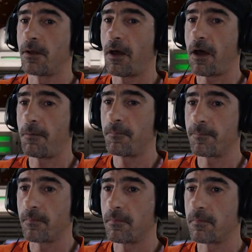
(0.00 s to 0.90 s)
Um,
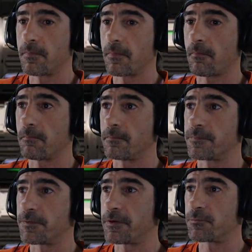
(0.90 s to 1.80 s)

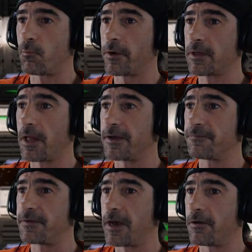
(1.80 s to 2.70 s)
so there's one
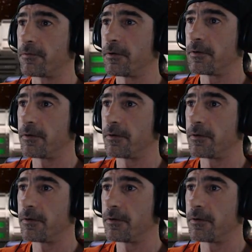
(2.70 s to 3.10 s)
life down.